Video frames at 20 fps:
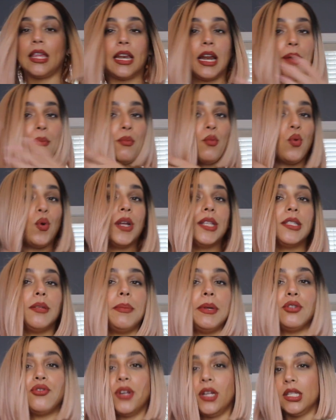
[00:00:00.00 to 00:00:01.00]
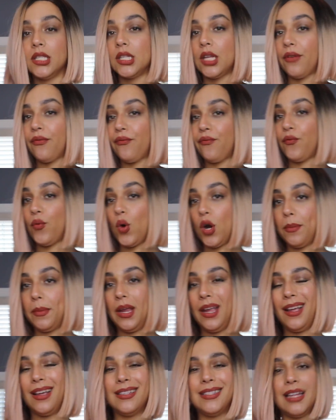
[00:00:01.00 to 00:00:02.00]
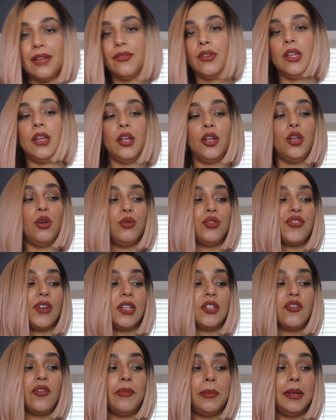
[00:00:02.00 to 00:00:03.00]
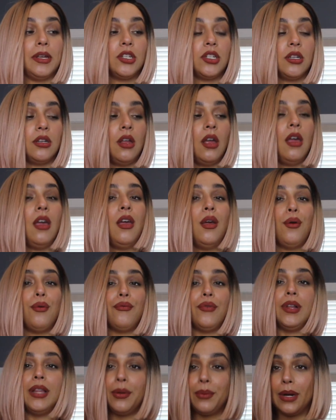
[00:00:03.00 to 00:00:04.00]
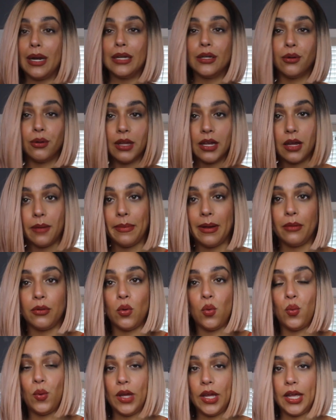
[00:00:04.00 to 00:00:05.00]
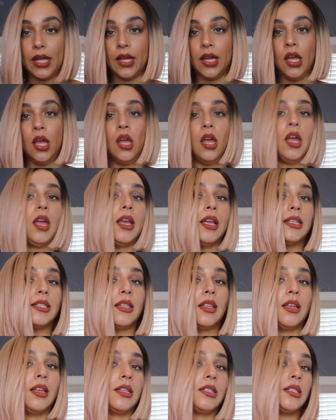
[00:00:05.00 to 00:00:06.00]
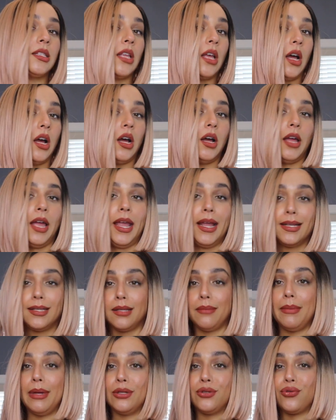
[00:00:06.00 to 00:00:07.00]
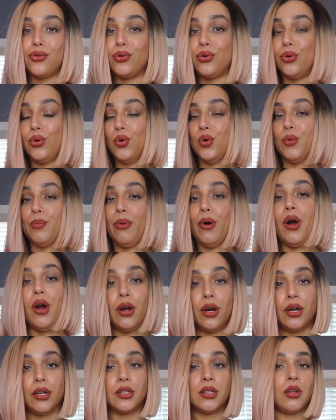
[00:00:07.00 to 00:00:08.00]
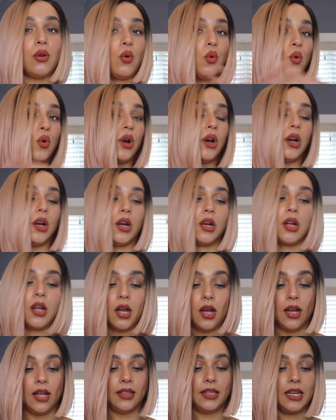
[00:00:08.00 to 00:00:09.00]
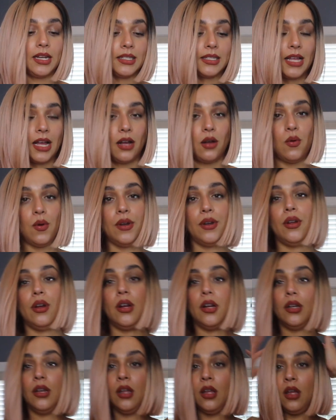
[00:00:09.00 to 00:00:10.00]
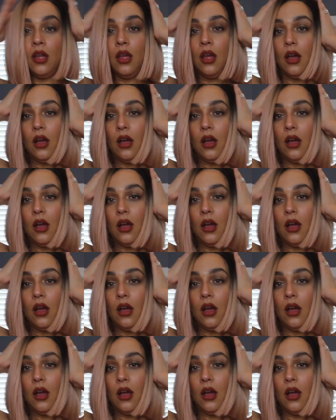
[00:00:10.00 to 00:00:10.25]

that I'm going to be transforming. It's not really a huge transformation. Really what I don't like about the wig is this asymmetrical part or cut that it's got going on.